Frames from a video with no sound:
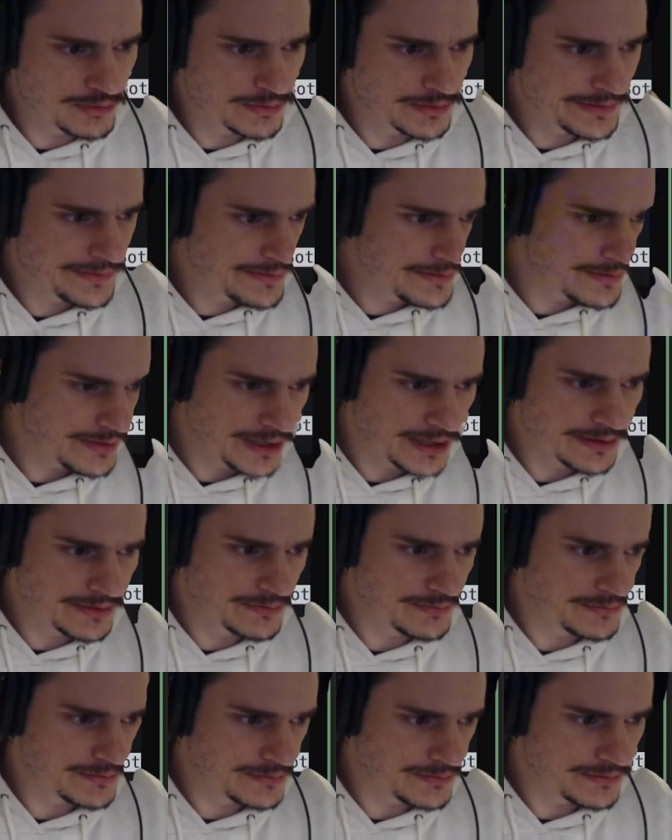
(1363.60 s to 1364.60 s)
with.
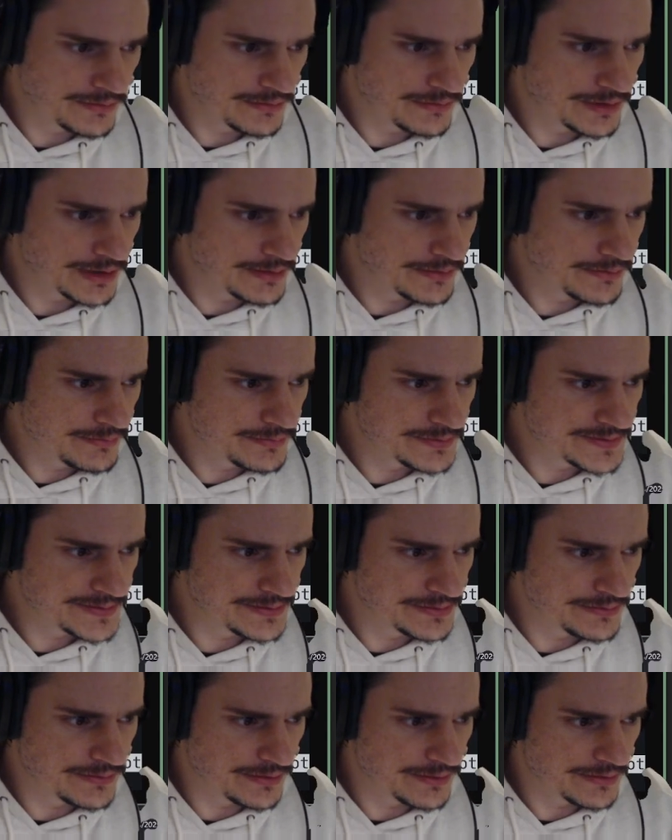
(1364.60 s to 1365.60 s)
I was
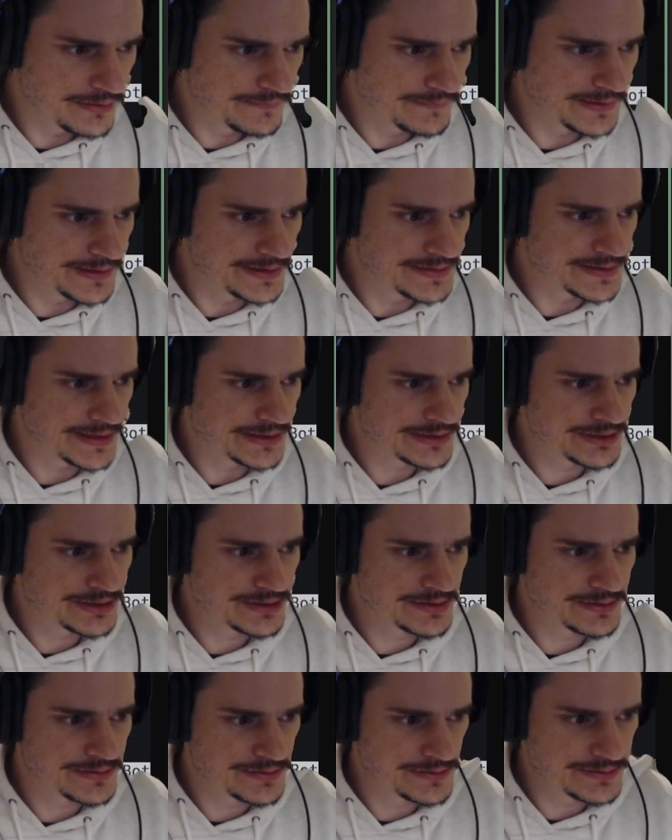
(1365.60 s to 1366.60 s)
not overly
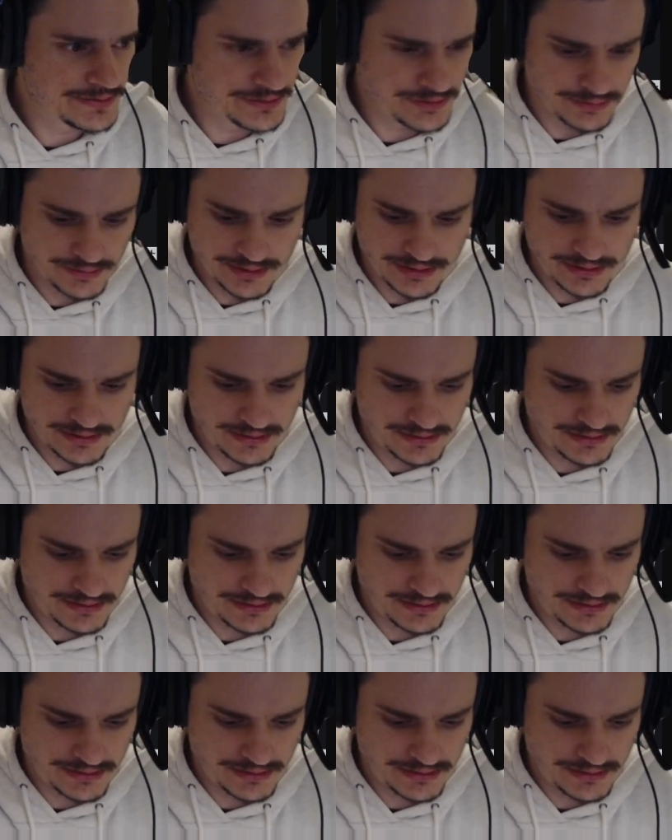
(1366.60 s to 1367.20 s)
attached to it.